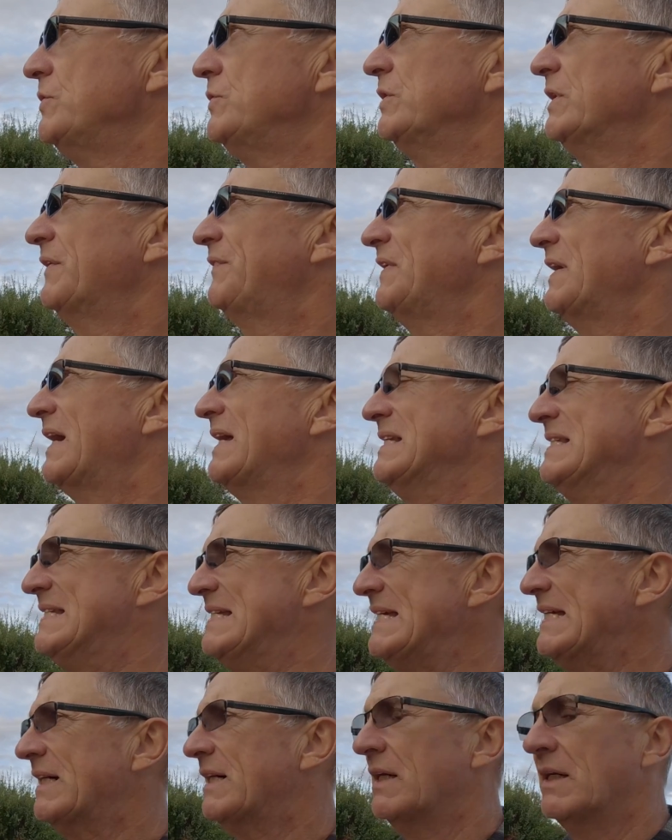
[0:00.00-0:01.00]
you to get the
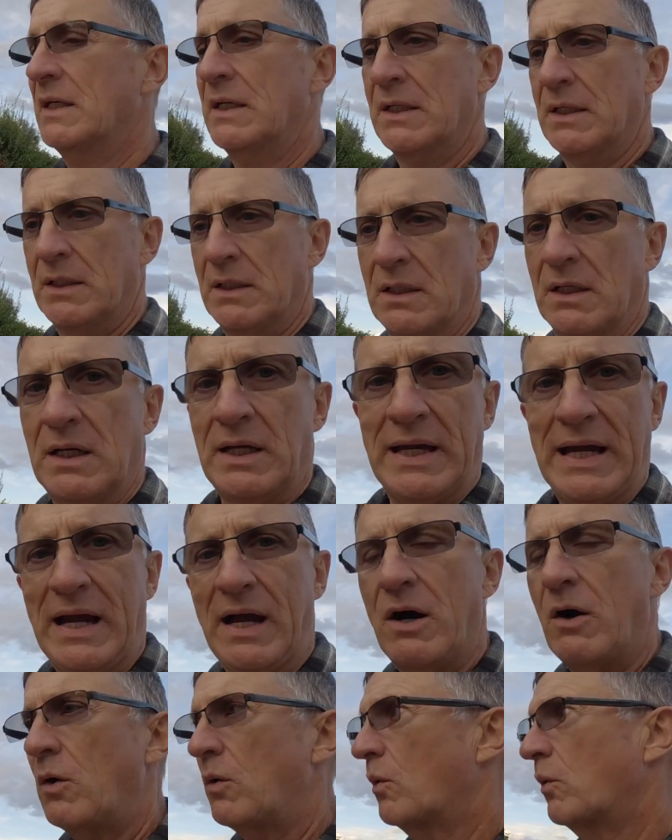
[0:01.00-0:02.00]
idea
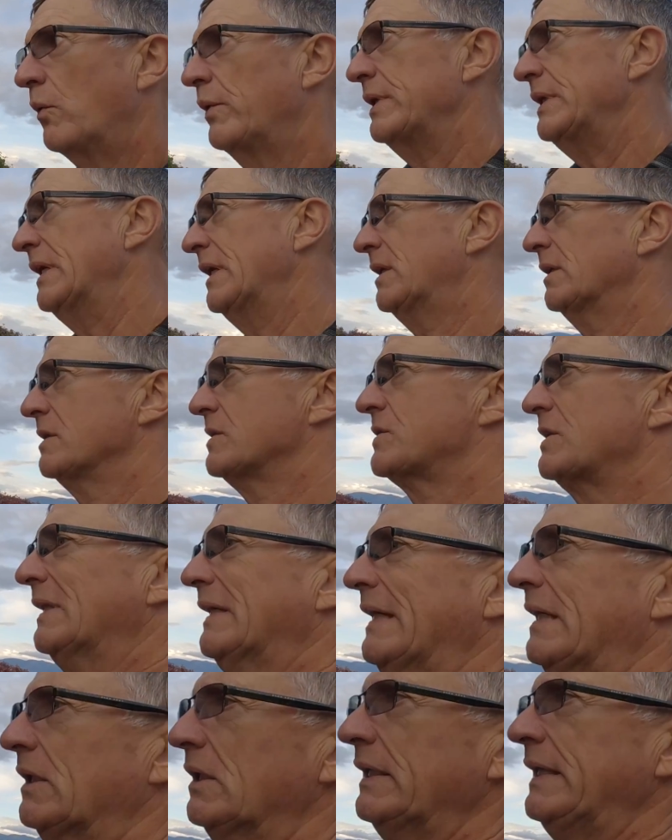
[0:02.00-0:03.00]
how
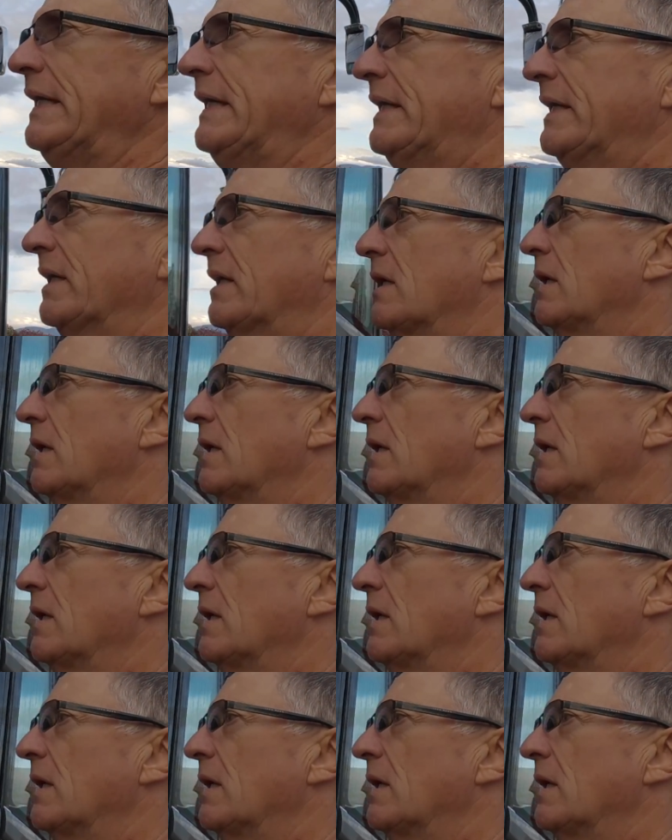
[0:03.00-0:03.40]
ridiculously clean it